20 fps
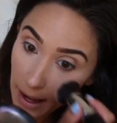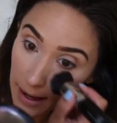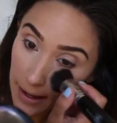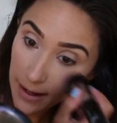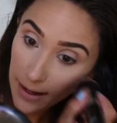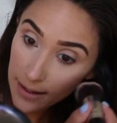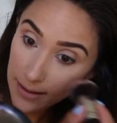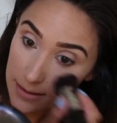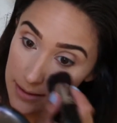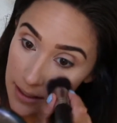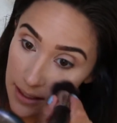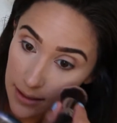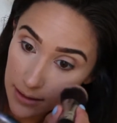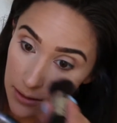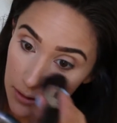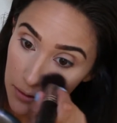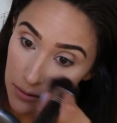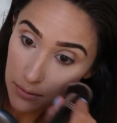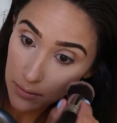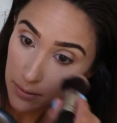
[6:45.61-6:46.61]
And I
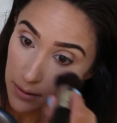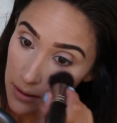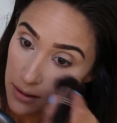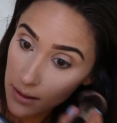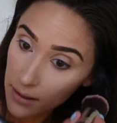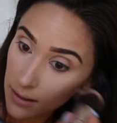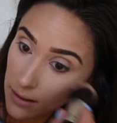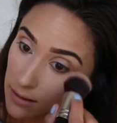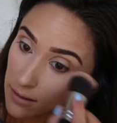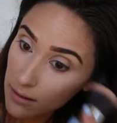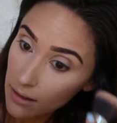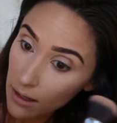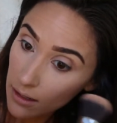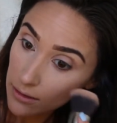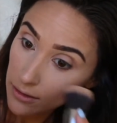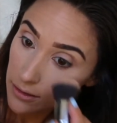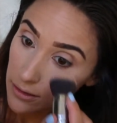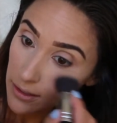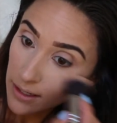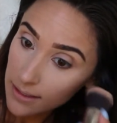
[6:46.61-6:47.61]
know
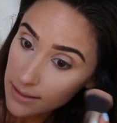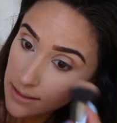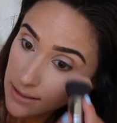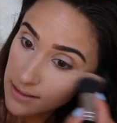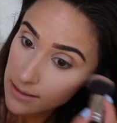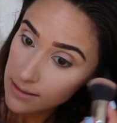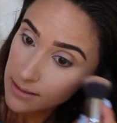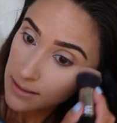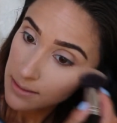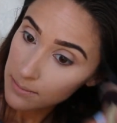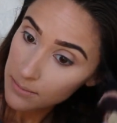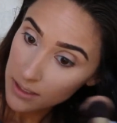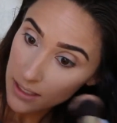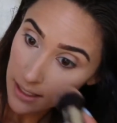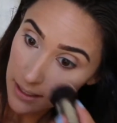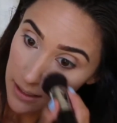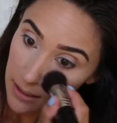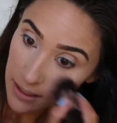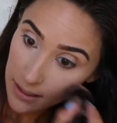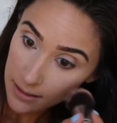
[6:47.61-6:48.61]
color correcting seems
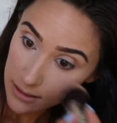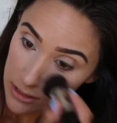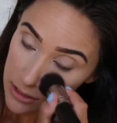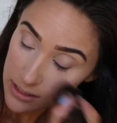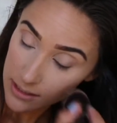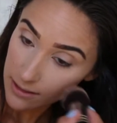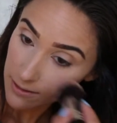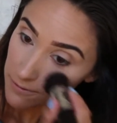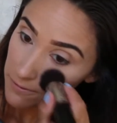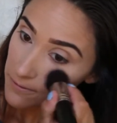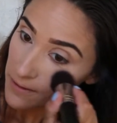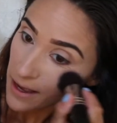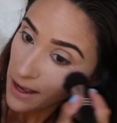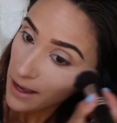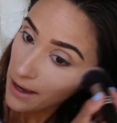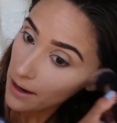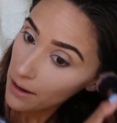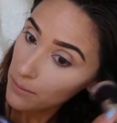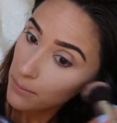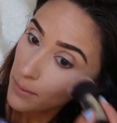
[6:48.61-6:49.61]
like kind of just a
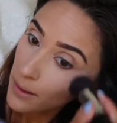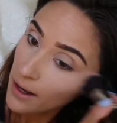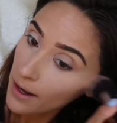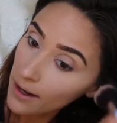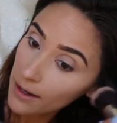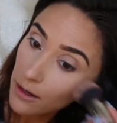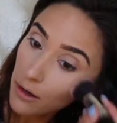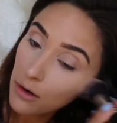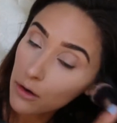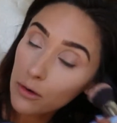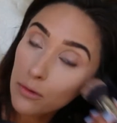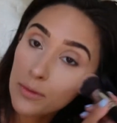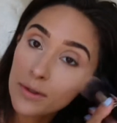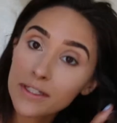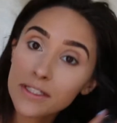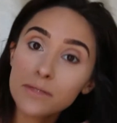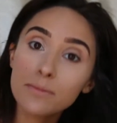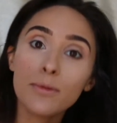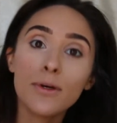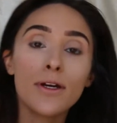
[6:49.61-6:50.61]
fad, but I
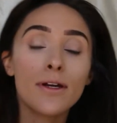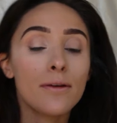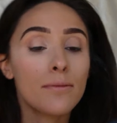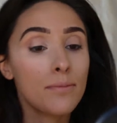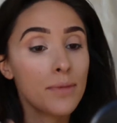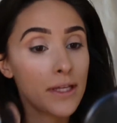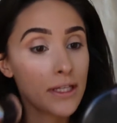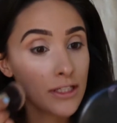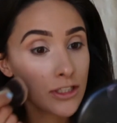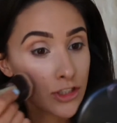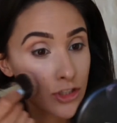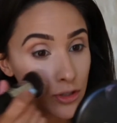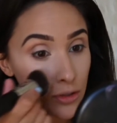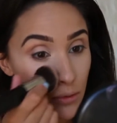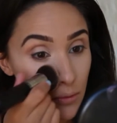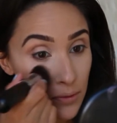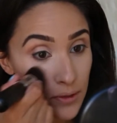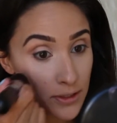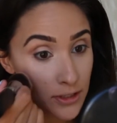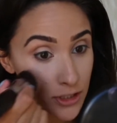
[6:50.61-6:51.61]
always put peach or
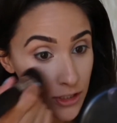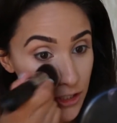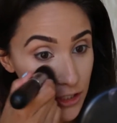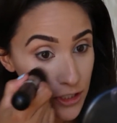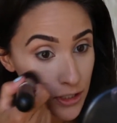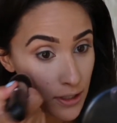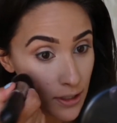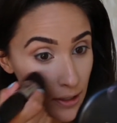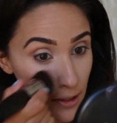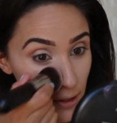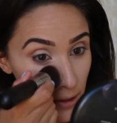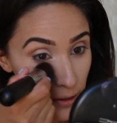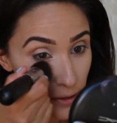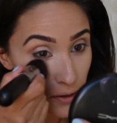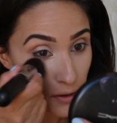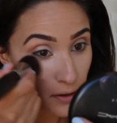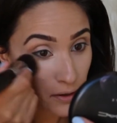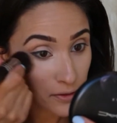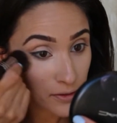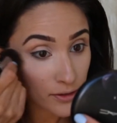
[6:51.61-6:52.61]
orange
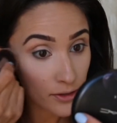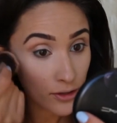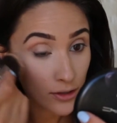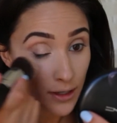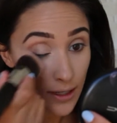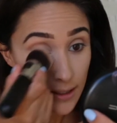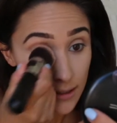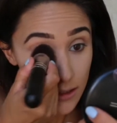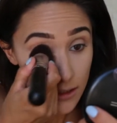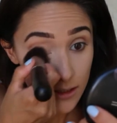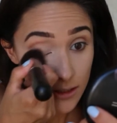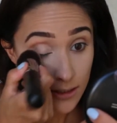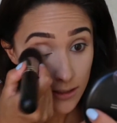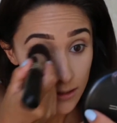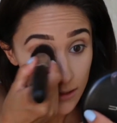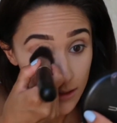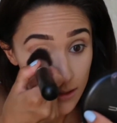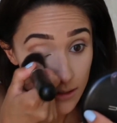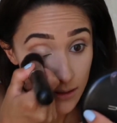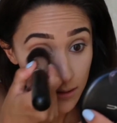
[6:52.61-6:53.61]
color
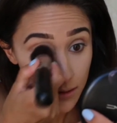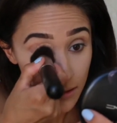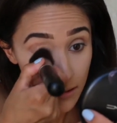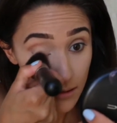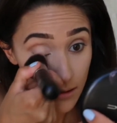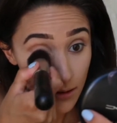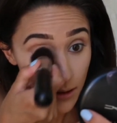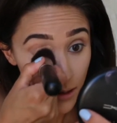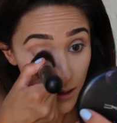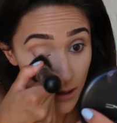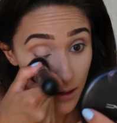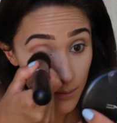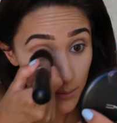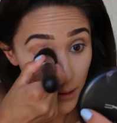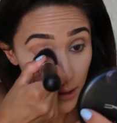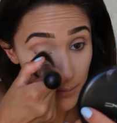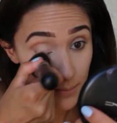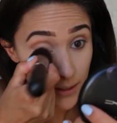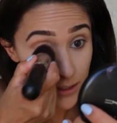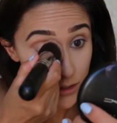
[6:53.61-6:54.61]
correctors
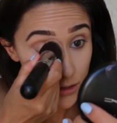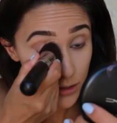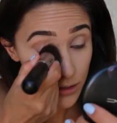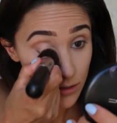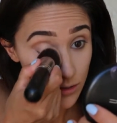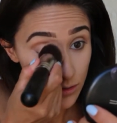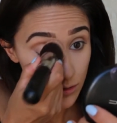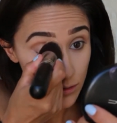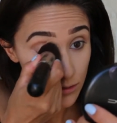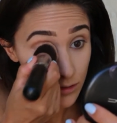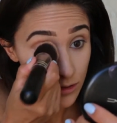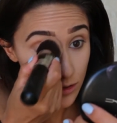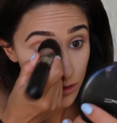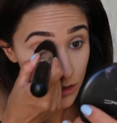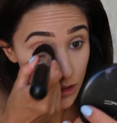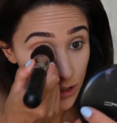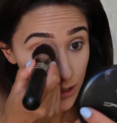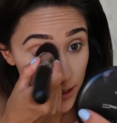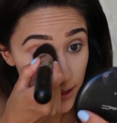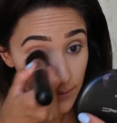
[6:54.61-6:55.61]
on my dark circles
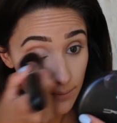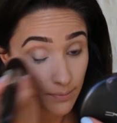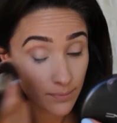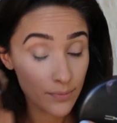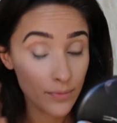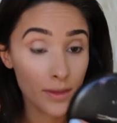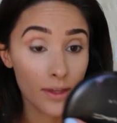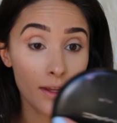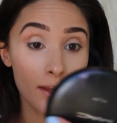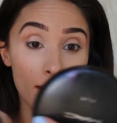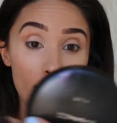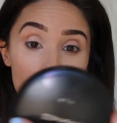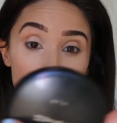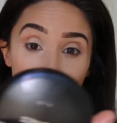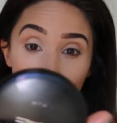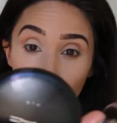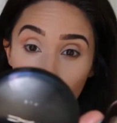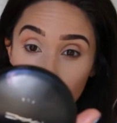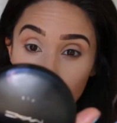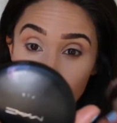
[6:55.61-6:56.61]
usually,
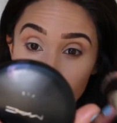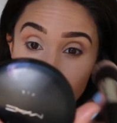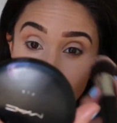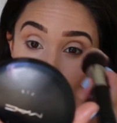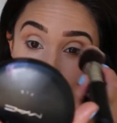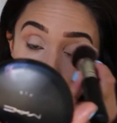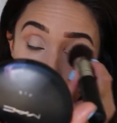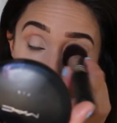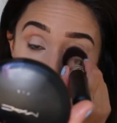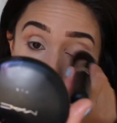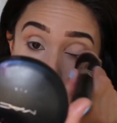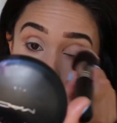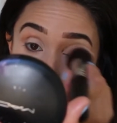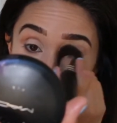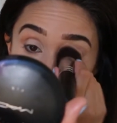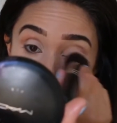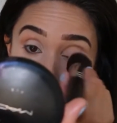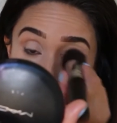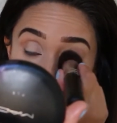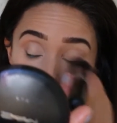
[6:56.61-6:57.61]
and it does
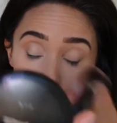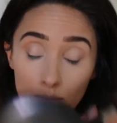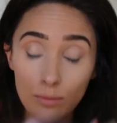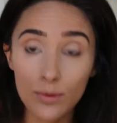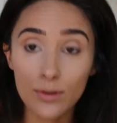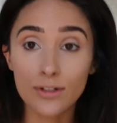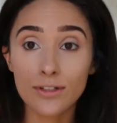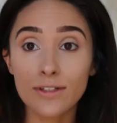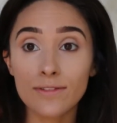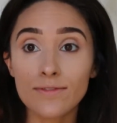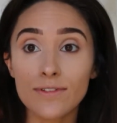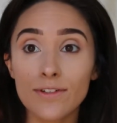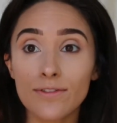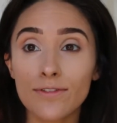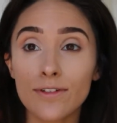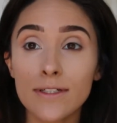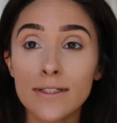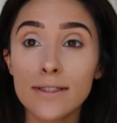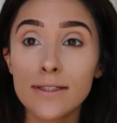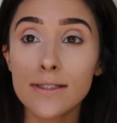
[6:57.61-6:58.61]
literally a world of
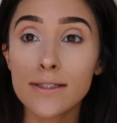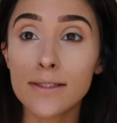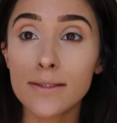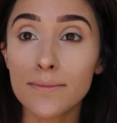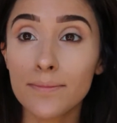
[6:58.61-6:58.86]
difference.